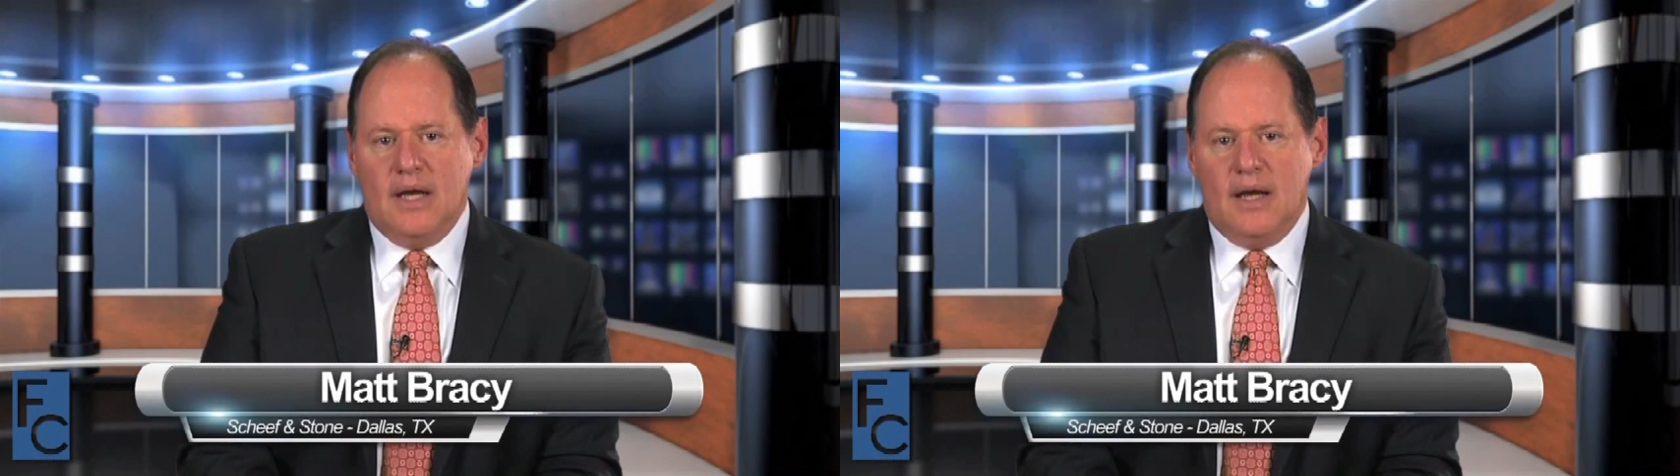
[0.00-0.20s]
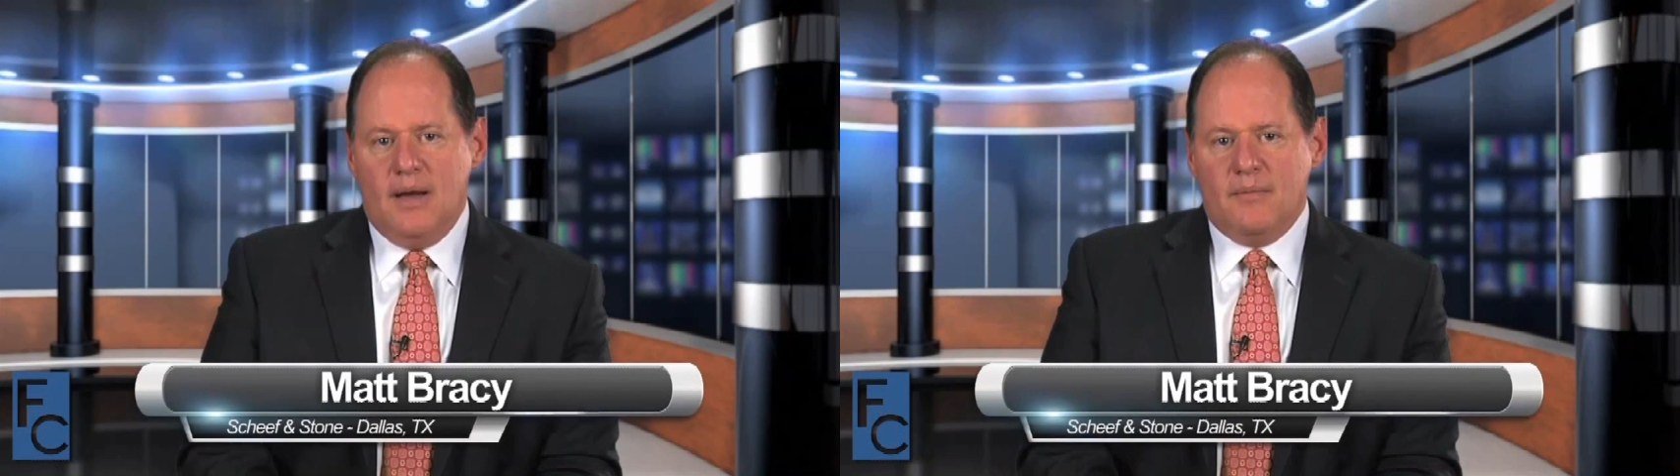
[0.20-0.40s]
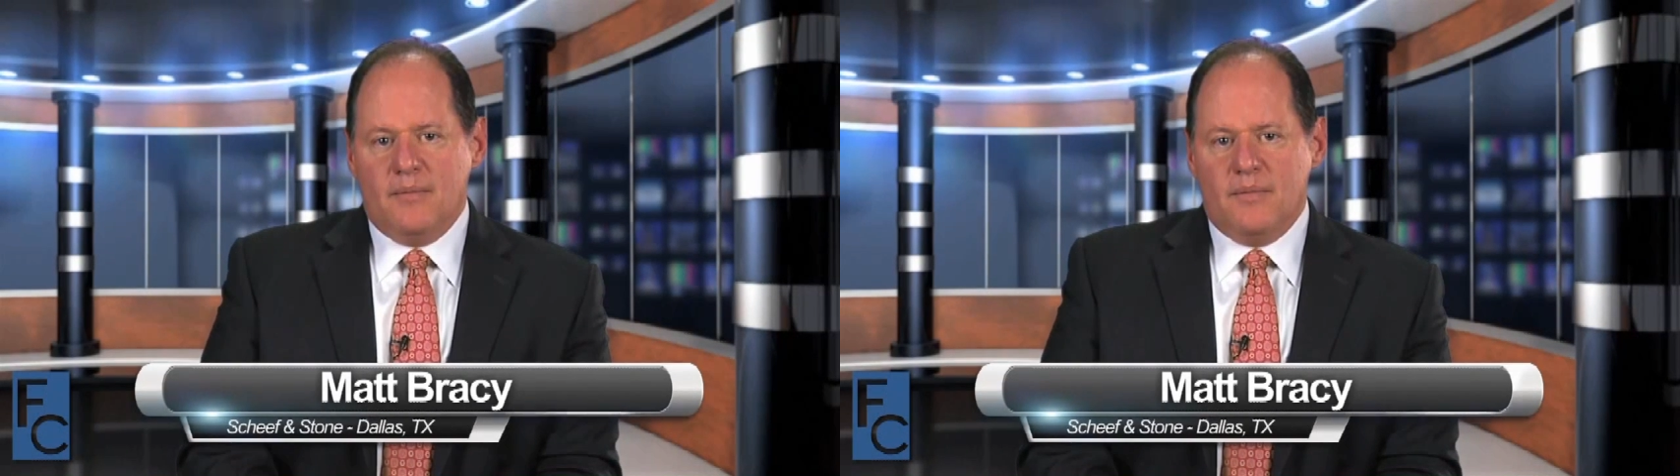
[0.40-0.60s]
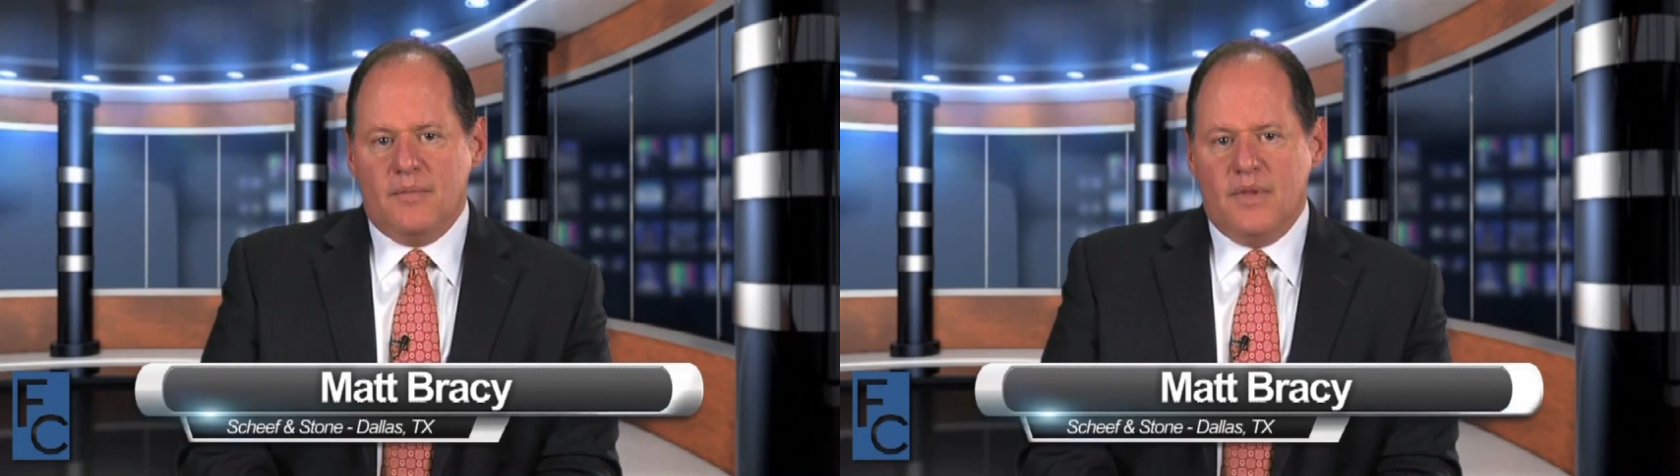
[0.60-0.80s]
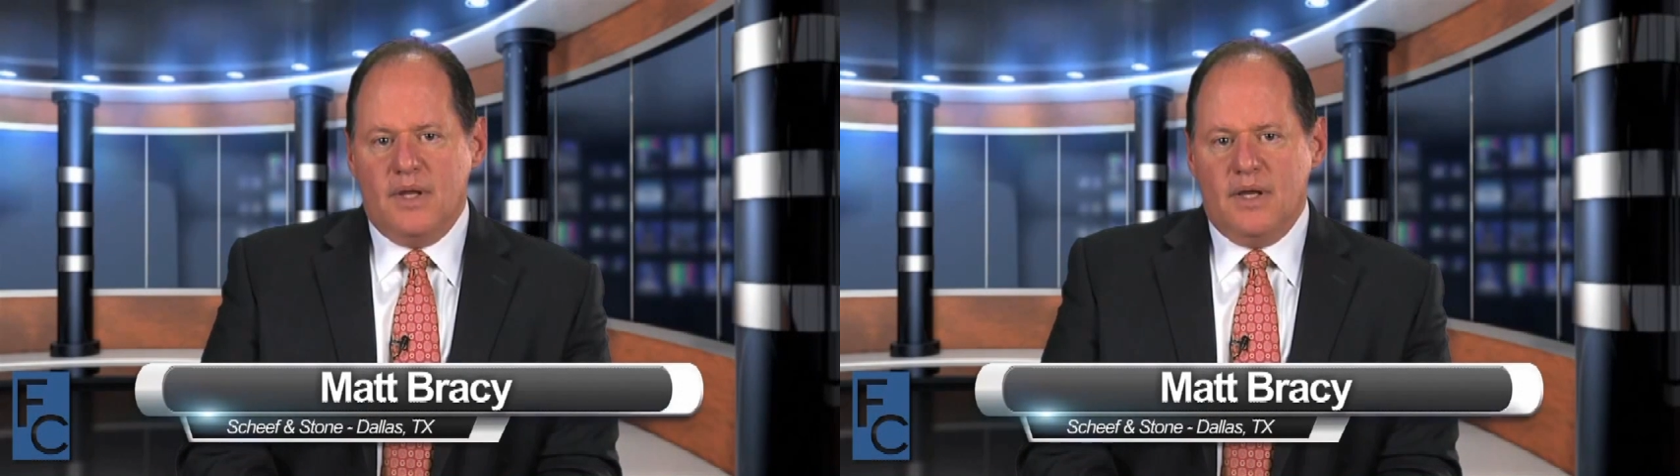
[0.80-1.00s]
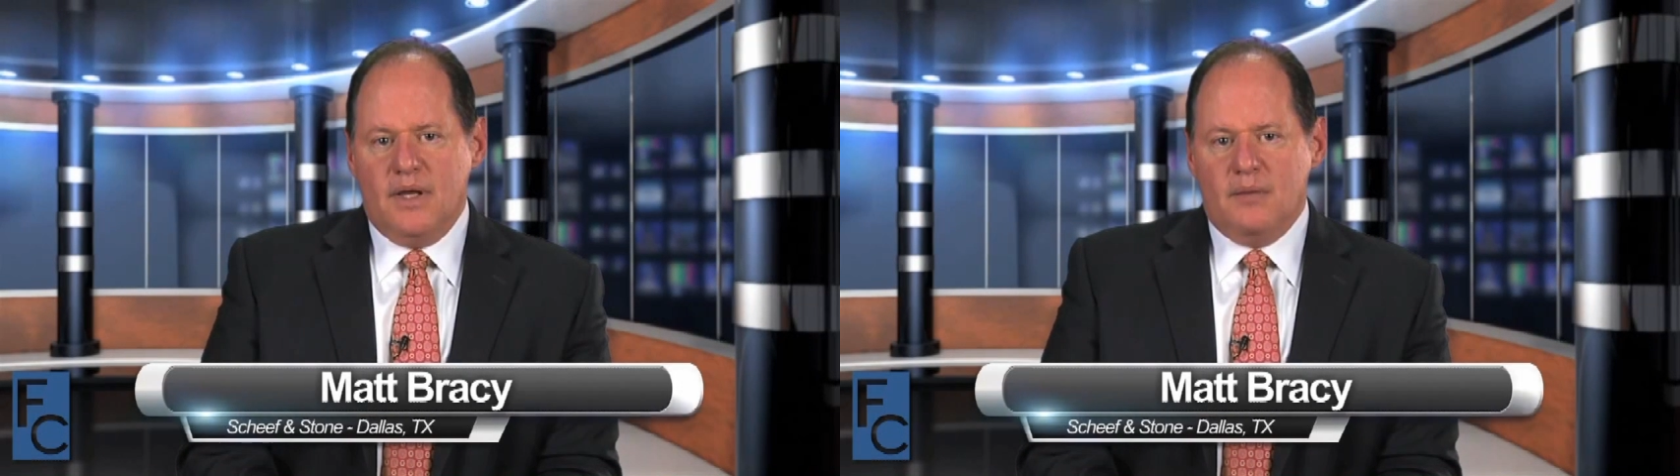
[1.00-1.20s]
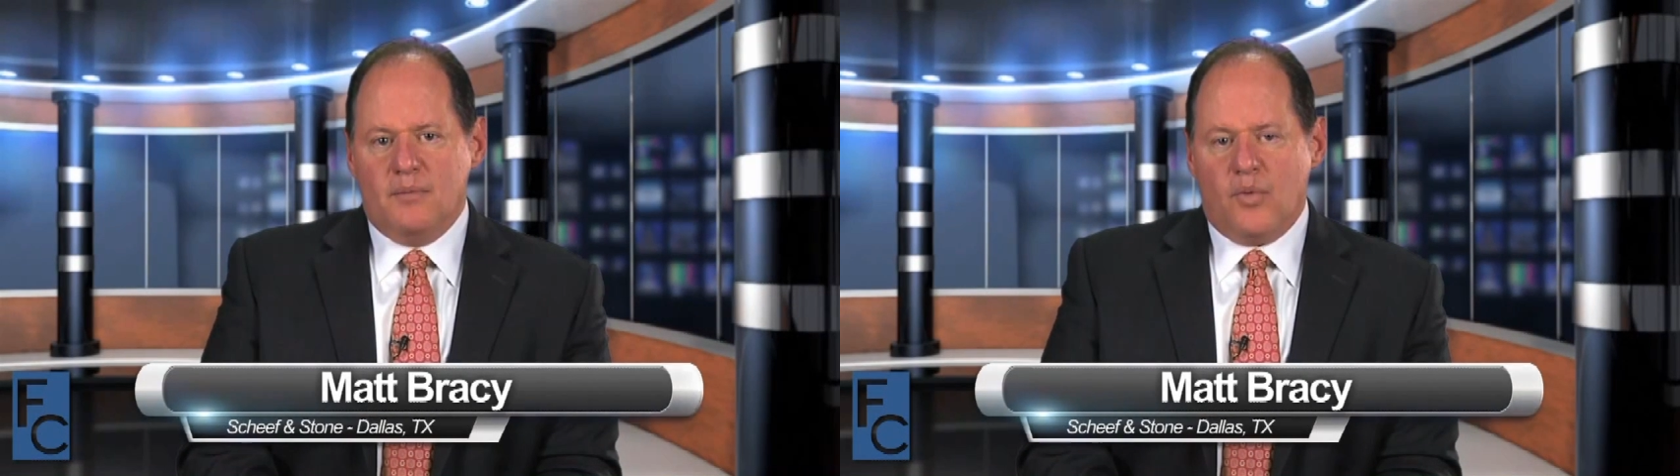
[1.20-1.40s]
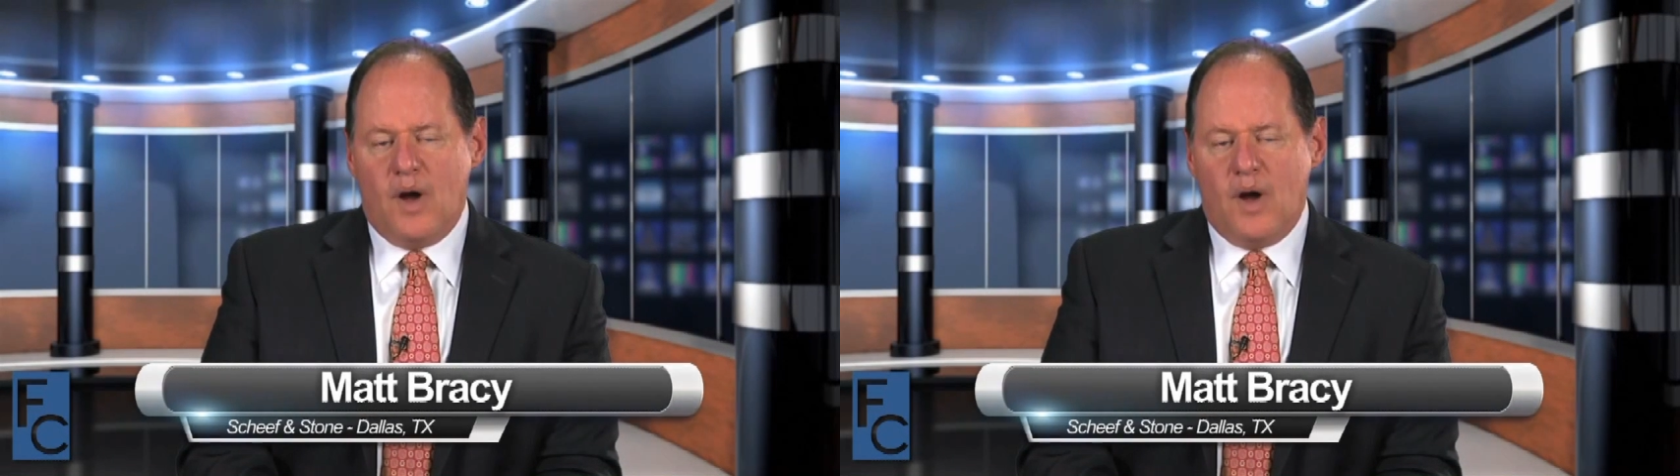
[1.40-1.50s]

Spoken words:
The